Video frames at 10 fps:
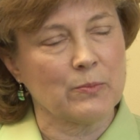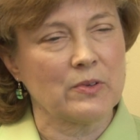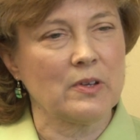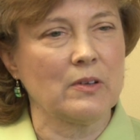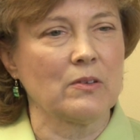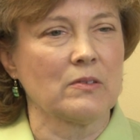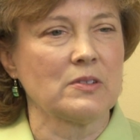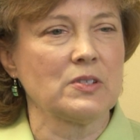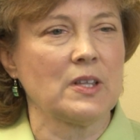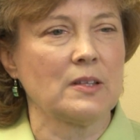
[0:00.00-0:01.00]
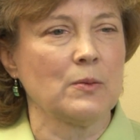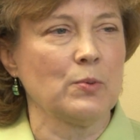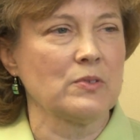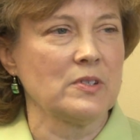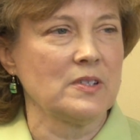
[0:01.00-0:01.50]
in particular is that the
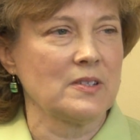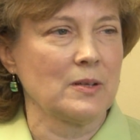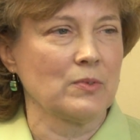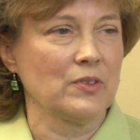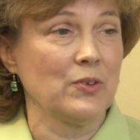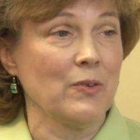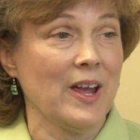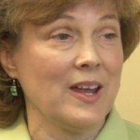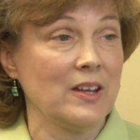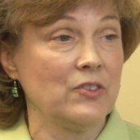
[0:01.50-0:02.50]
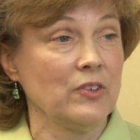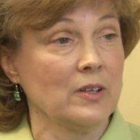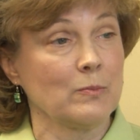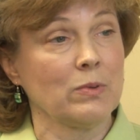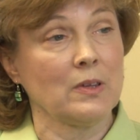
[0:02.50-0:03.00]
person is able to age
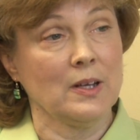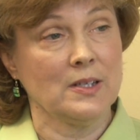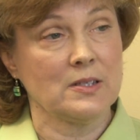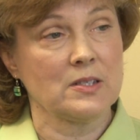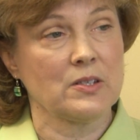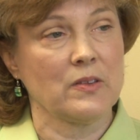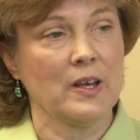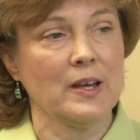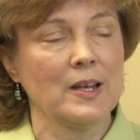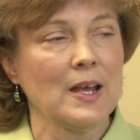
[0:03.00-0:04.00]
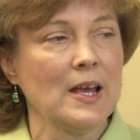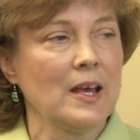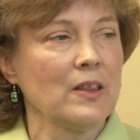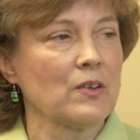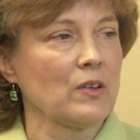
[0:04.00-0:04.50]
in place so that
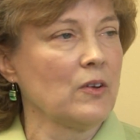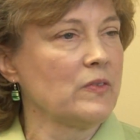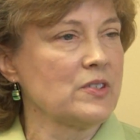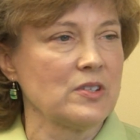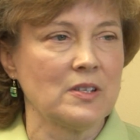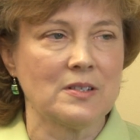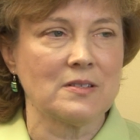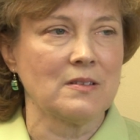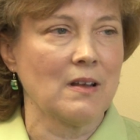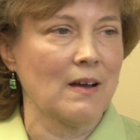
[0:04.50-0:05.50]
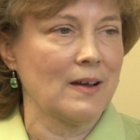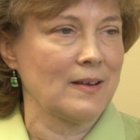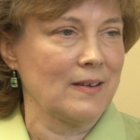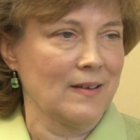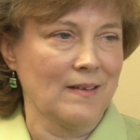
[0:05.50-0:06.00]
their low vision does
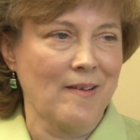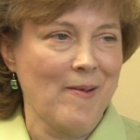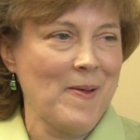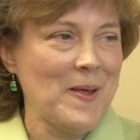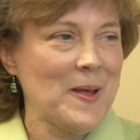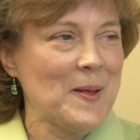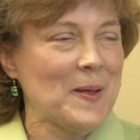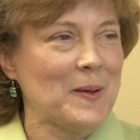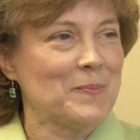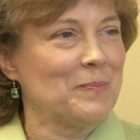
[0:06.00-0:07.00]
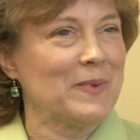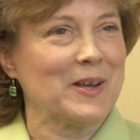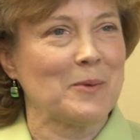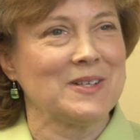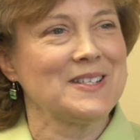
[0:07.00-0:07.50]
not
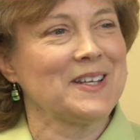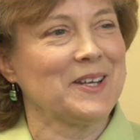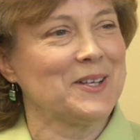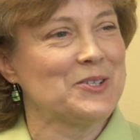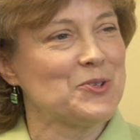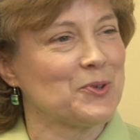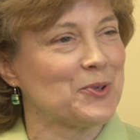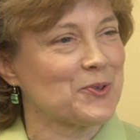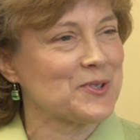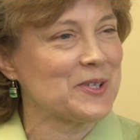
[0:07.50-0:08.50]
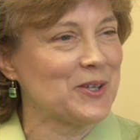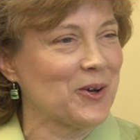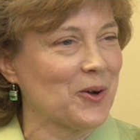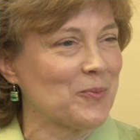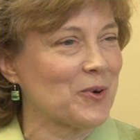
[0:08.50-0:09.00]
become a ticket into a nursing
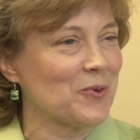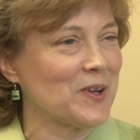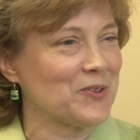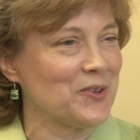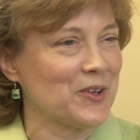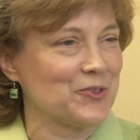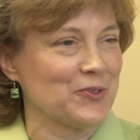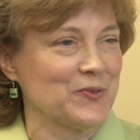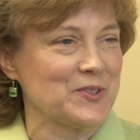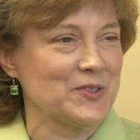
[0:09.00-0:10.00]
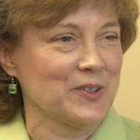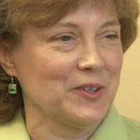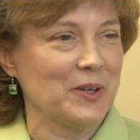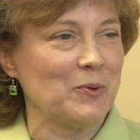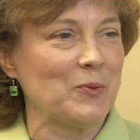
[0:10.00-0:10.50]
home or a residential
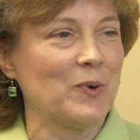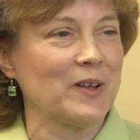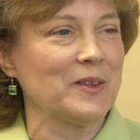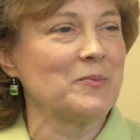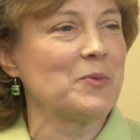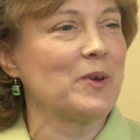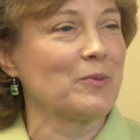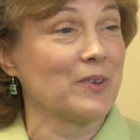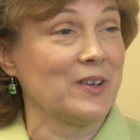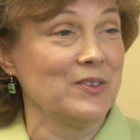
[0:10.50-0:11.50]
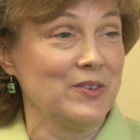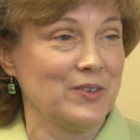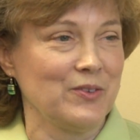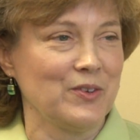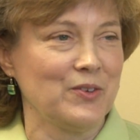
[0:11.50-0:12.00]
facility. We want them to be able to
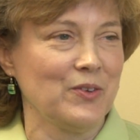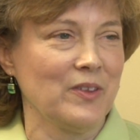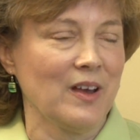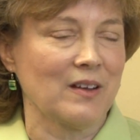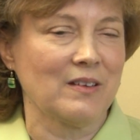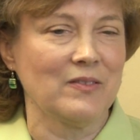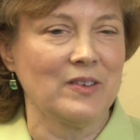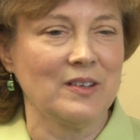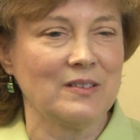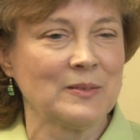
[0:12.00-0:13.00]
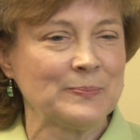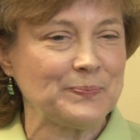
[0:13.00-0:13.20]
continue to do the activities